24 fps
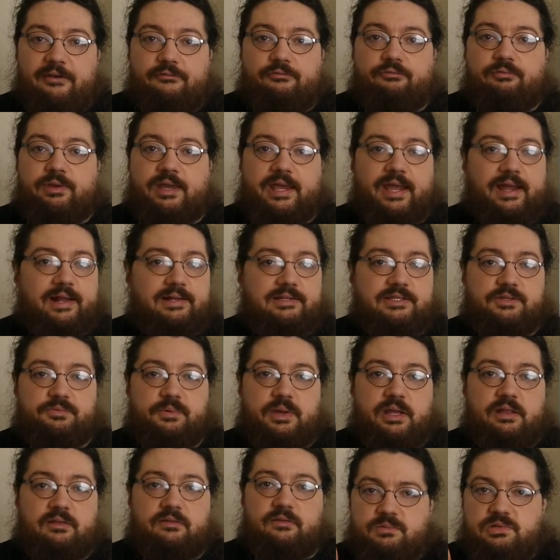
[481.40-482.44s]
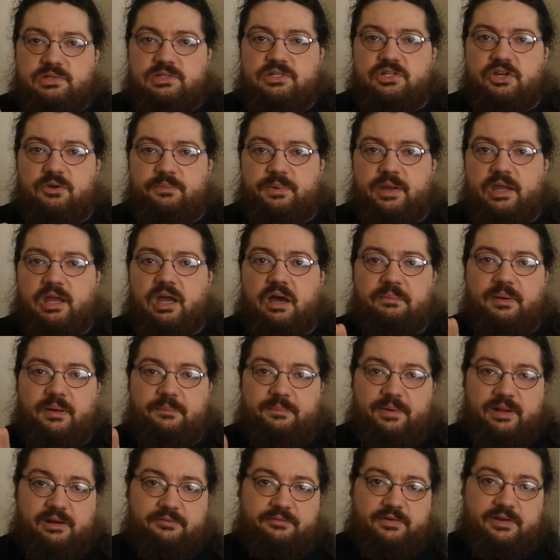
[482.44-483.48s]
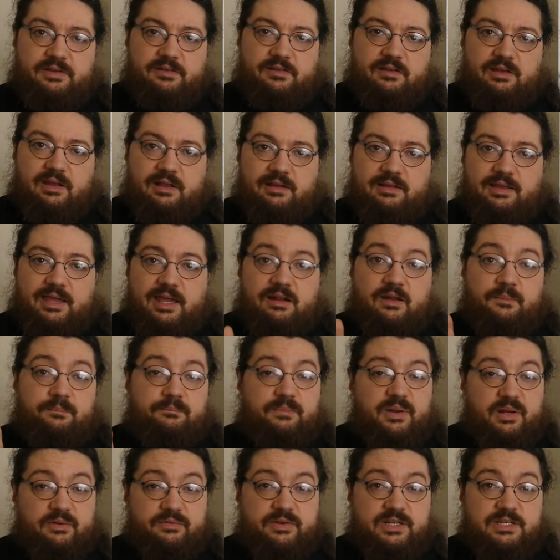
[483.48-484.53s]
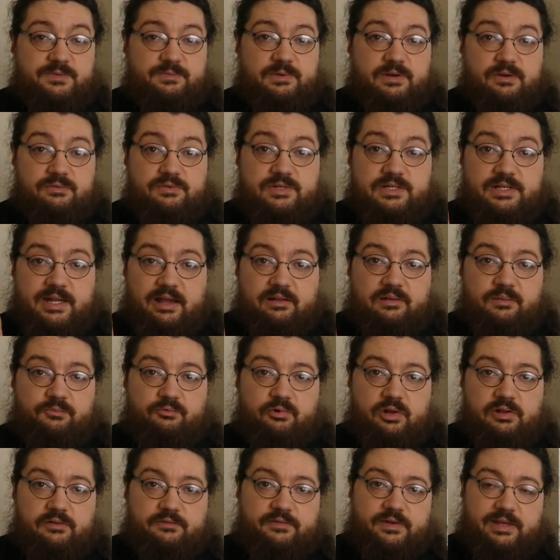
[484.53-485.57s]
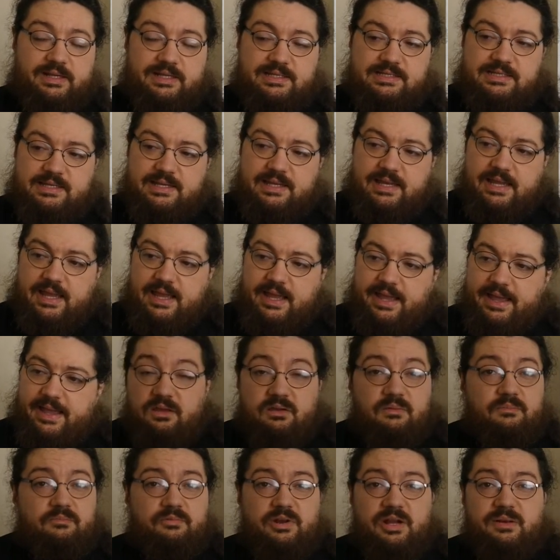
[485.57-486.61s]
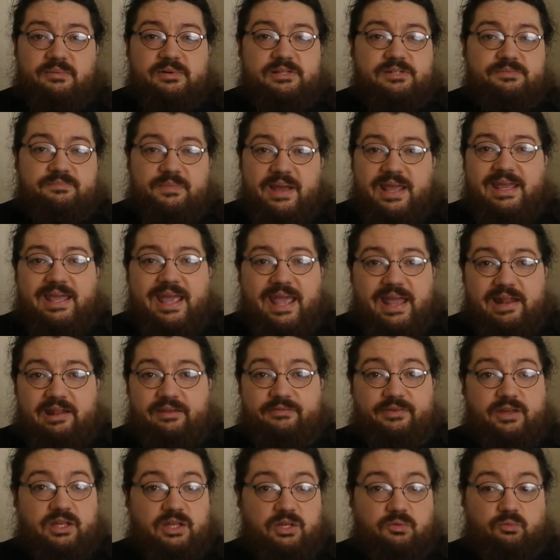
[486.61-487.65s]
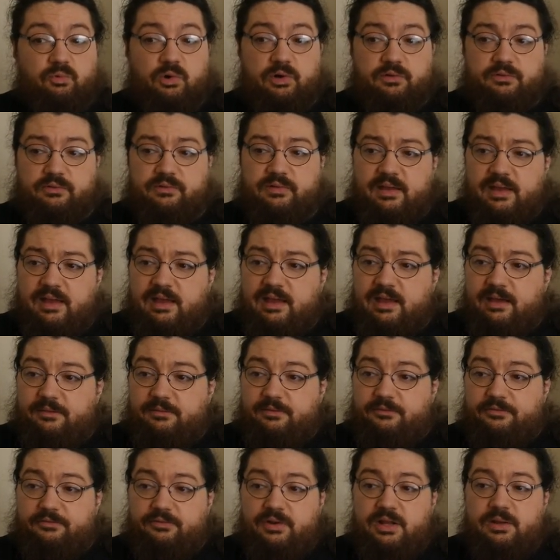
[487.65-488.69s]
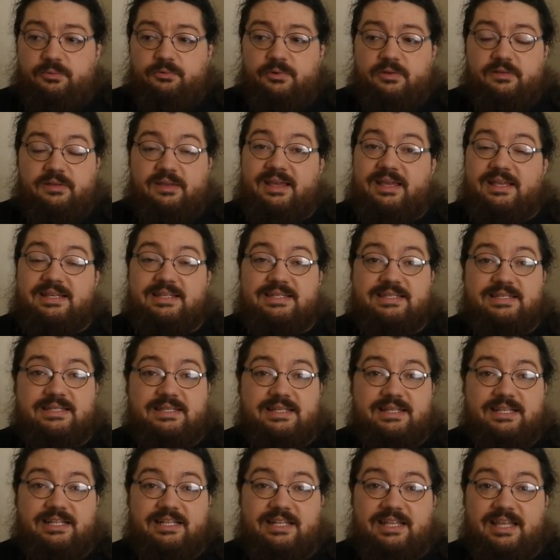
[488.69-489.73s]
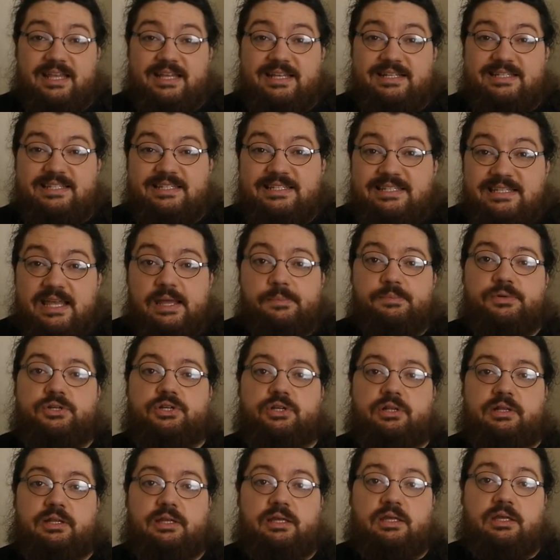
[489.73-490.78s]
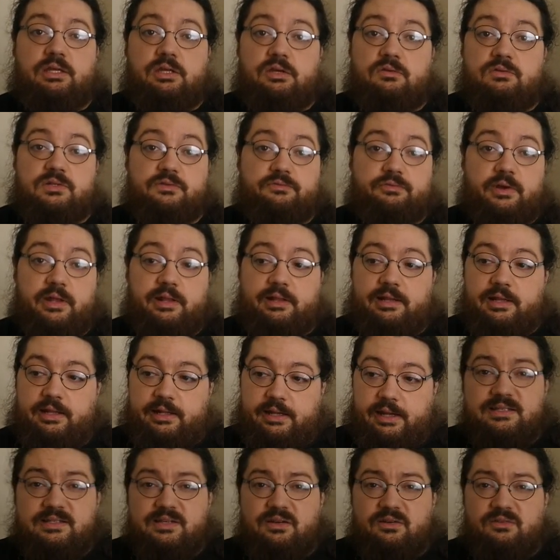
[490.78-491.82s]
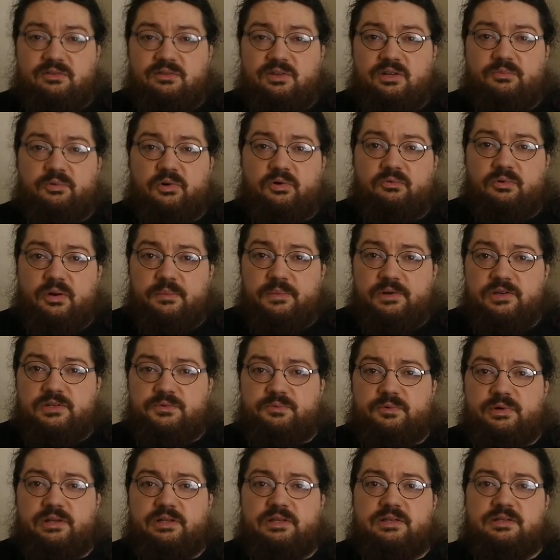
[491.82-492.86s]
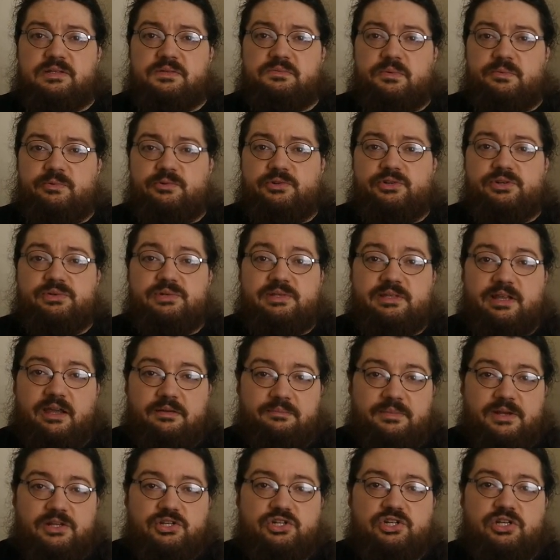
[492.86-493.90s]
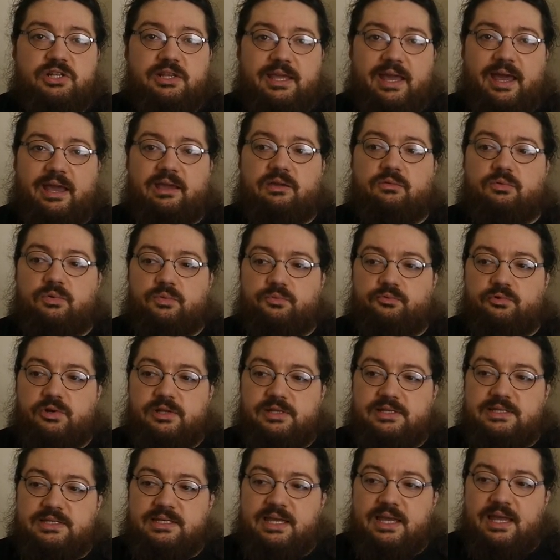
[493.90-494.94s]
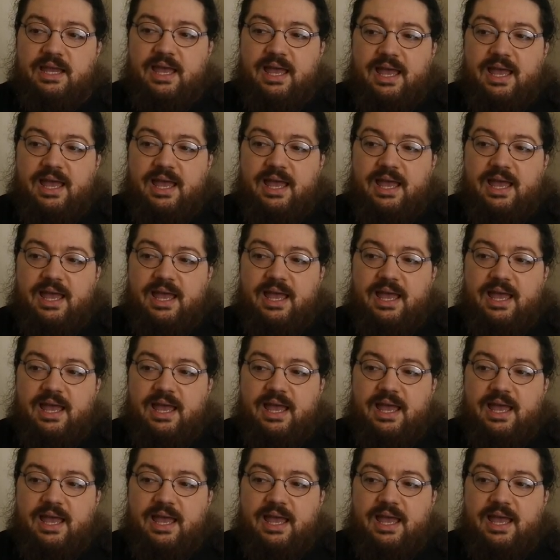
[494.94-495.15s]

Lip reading: every CAD suite. Once you pick up a bit of it and get a bit of experience in how to print things, you can pretty much make anything you want. I mean, 3D printing is exceptionally user-friendly. It's gotten to the point where most printers will produce dimensionally accurate prints